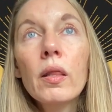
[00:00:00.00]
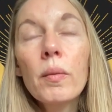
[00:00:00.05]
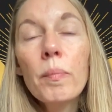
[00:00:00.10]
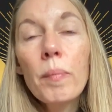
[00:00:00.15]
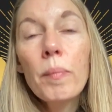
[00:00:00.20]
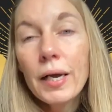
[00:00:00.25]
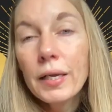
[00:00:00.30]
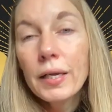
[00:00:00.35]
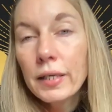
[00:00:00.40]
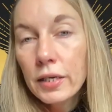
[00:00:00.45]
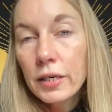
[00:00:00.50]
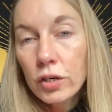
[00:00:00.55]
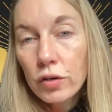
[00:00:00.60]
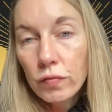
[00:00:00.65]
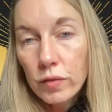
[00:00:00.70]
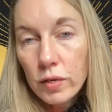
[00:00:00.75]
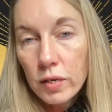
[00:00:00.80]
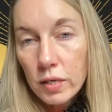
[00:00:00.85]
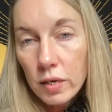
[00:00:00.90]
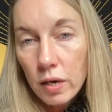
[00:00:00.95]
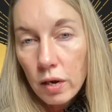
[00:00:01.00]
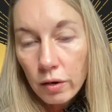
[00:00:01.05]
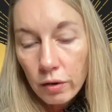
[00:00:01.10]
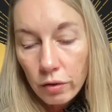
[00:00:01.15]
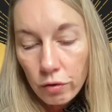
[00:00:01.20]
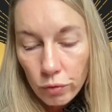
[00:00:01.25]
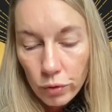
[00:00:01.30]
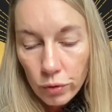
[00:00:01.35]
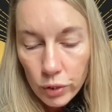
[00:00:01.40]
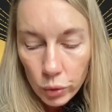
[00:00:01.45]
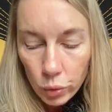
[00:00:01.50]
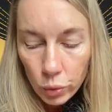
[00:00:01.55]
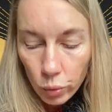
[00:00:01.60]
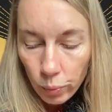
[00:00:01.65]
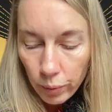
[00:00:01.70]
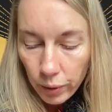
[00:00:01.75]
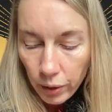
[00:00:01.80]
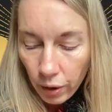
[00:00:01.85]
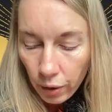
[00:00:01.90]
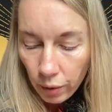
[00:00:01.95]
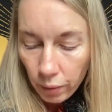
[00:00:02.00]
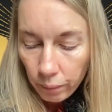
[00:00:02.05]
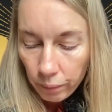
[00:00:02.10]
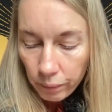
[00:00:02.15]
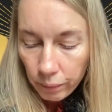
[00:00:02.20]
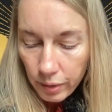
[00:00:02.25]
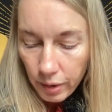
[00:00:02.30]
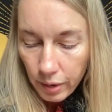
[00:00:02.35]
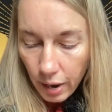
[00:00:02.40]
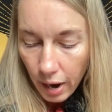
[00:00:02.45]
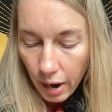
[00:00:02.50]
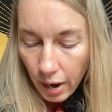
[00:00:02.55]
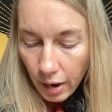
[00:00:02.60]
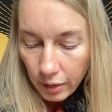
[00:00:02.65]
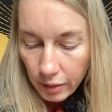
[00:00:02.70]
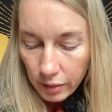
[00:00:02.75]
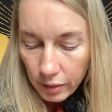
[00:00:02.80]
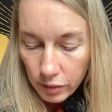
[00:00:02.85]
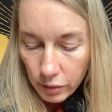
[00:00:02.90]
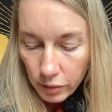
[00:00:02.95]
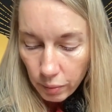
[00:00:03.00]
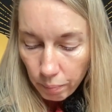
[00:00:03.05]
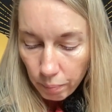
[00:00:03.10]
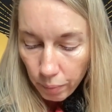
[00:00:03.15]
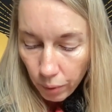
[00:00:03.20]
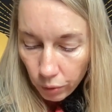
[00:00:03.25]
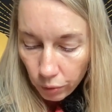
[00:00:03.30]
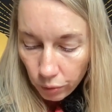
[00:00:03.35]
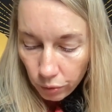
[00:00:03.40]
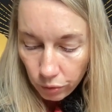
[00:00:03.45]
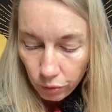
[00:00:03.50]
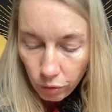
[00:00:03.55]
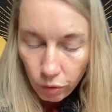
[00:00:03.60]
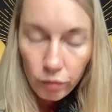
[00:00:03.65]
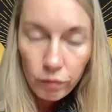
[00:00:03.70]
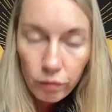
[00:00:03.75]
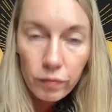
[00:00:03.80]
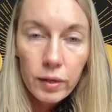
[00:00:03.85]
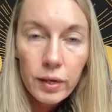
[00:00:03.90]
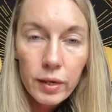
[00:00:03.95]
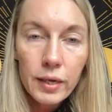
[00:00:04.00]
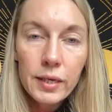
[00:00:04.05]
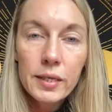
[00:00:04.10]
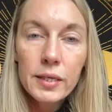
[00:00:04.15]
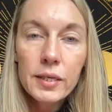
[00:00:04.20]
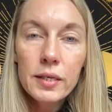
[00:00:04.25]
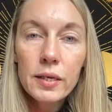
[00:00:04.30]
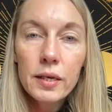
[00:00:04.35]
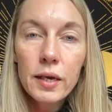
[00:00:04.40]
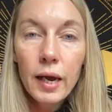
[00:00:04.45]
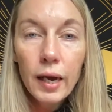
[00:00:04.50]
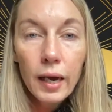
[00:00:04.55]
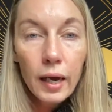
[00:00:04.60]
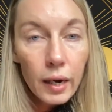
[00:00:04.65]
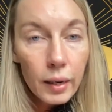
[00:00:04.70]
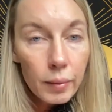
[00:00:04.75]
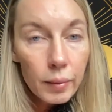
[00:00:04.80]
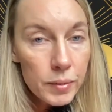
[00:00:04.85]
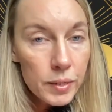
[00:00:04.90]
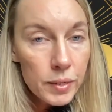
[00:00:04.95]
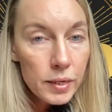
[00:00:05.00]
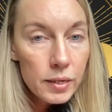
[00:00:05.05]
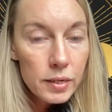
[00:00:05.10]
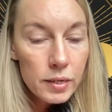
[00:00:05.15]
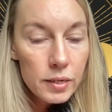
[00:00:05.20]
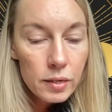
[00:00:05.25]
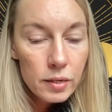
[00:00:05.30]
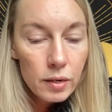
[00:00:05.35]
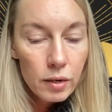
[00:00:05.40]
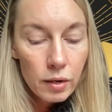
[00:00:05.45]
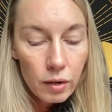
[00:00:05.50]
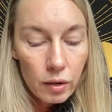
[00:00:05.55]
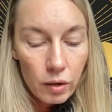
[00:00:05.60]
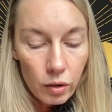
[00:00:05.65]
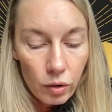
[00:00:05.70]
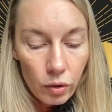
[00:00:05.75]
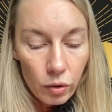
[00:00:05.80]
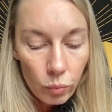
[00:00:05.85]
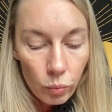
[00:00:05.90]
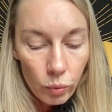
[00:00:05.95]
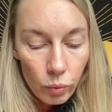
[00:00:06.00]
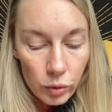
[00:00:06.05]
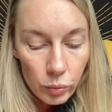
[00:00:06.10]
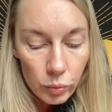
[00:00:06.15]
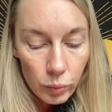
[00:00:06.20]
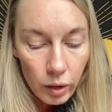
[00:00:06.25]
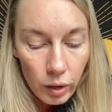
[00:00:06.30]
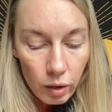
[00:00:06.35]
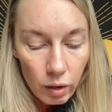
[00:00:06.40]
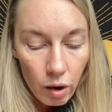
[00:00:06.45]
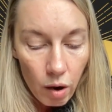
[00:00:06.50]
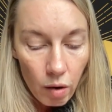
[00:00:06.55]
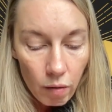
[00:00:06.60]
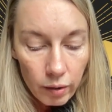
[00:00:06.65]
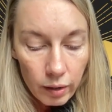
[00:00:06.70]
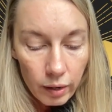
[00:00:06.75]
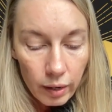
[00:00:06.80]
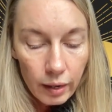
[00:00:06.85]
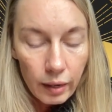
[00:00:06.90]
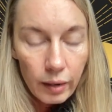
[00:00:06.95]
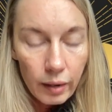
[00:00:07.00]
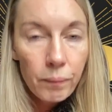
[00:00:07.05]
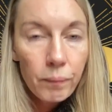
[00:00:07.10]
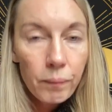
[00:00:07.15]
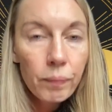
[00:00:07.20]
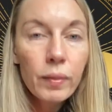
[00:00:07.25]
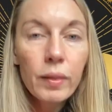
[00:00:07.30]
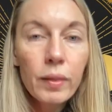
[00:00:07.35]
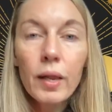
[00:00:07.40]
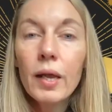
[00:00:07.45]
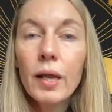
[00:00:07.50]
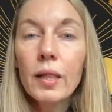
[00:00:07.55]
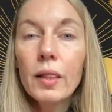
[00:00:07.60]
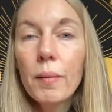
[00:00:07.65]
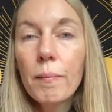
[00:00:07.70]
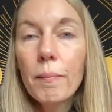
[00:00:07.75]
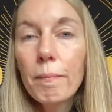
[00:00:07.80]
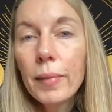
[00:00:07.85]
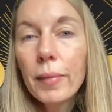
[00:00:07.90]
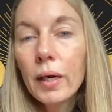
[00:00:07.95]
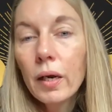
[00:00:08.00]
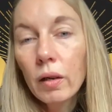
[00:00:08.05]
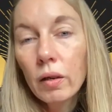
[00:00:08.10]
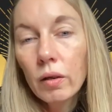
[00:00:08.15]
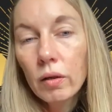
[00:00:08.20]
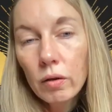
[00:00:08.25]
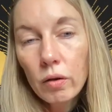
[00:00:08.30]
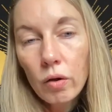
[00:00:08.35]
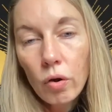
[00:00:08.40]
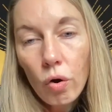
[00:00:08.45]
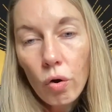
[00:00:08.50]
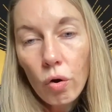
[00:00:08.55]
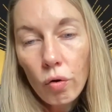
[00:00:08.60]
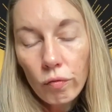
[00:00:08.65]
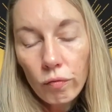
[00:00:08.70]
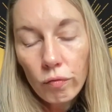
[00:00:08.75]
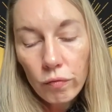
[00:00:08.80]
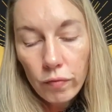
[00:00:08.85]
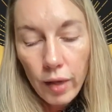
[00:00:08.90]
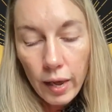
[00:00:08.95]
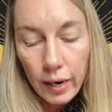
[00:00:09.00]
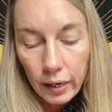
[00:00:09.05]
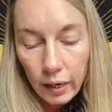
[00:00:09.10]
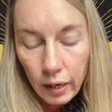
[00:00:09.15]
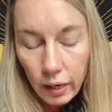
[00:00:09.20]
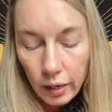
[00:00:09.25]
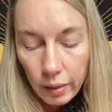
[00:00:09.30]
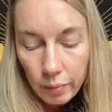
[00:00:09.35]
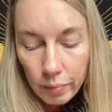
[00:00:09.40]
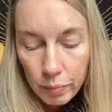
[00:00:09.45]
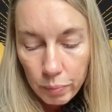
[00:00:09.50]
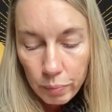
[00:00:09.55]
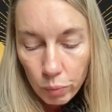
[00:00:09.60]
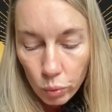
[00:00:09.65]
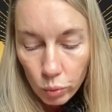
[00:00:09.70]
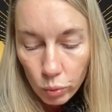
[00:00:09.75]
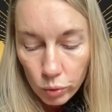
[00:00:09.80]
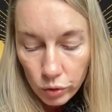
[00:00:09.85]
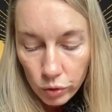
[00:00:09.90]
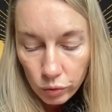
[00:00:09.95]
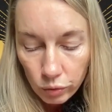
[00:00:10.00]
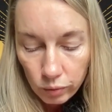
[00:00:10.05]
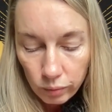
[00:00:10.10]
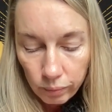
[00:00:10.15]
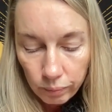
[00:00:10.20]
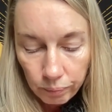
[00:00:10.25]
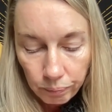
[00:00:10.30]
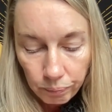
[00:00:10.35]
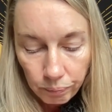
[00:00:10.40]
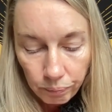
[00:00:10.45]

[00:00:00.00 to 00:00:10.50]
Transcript: the passage of the sun through Scorpio and both of these eclipses, which we are currently in the middle of that eclipse portal.